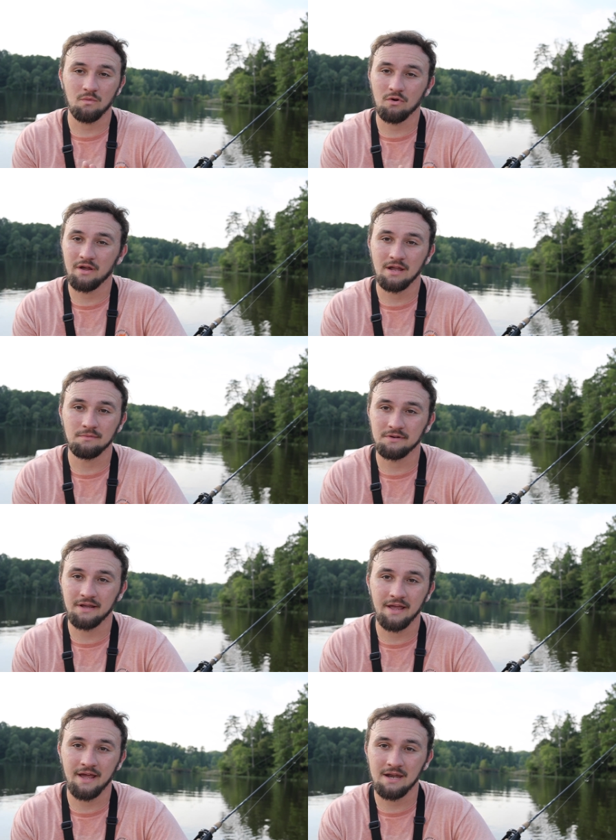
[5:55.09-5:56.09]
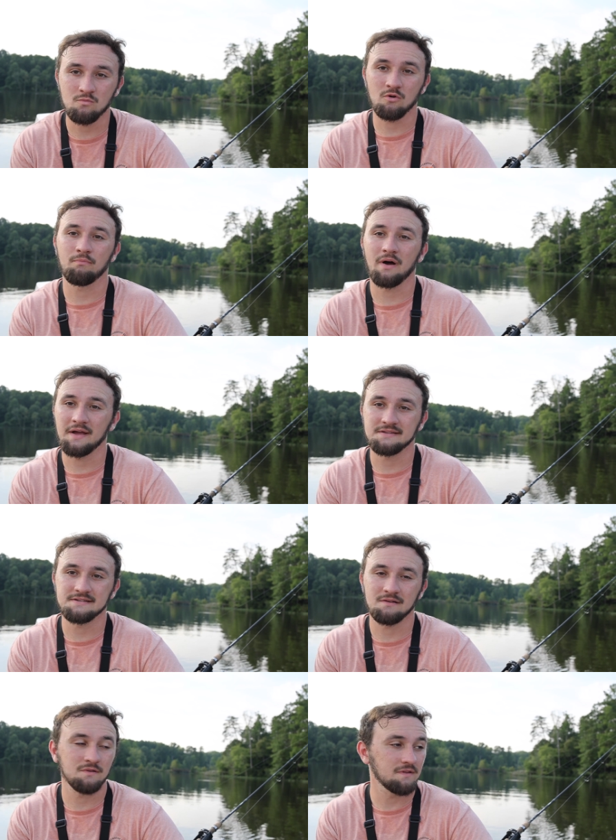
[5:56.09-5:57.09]
weren't able to get any more
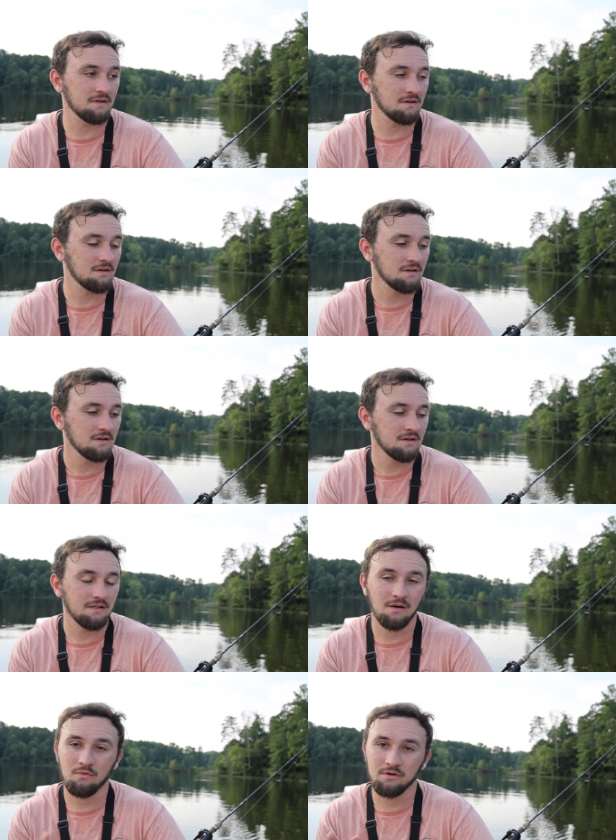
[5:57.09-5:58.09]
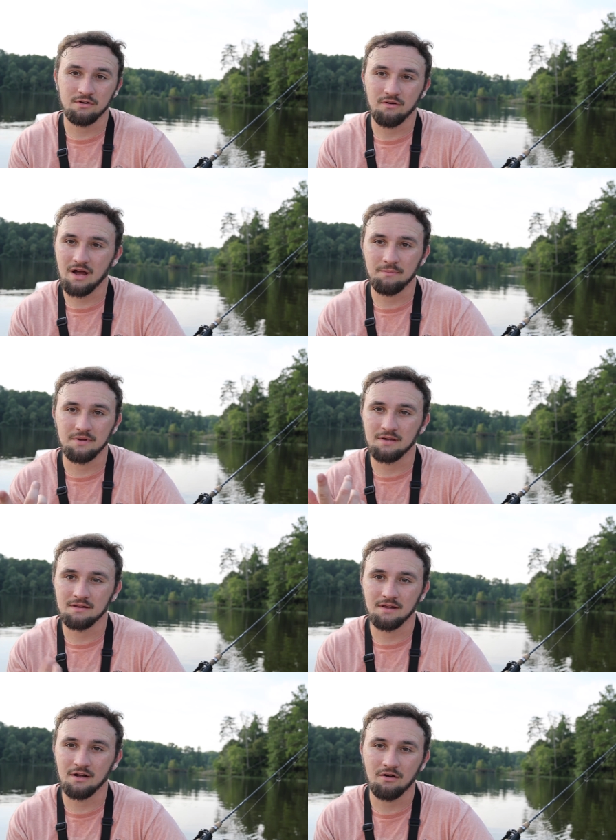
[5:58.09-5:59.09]
bites other than that one crappie
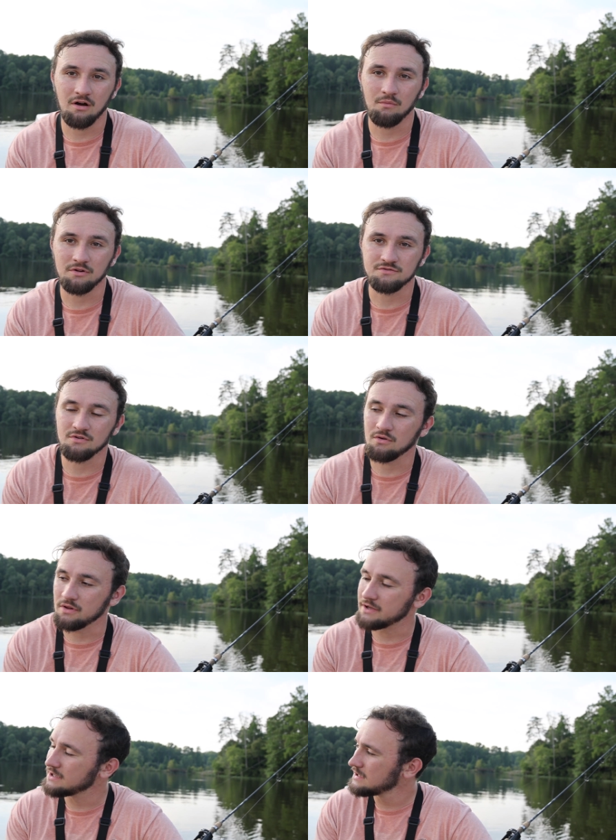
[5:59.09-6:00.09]
that I caught while trolling.